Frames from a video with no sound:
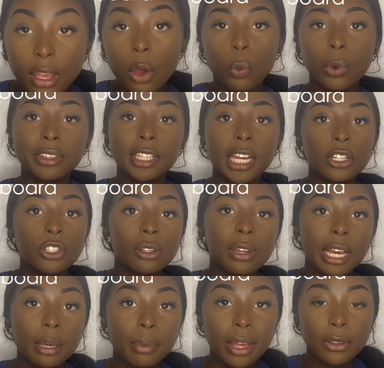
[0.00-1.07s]
One thing I do
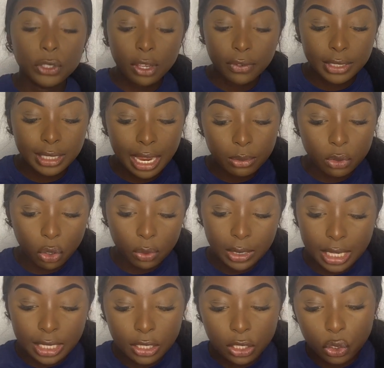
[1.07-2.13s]
like about Surface laptops
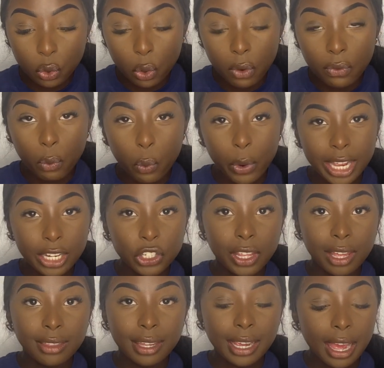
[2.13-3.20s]
is the sort of wedge
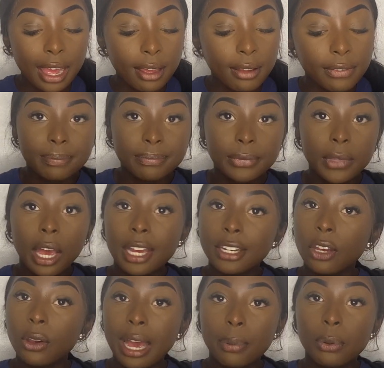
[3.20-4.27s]
that they have. I
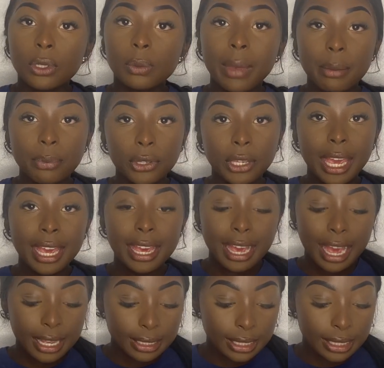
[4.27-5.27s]
know Apple's MacBook Air has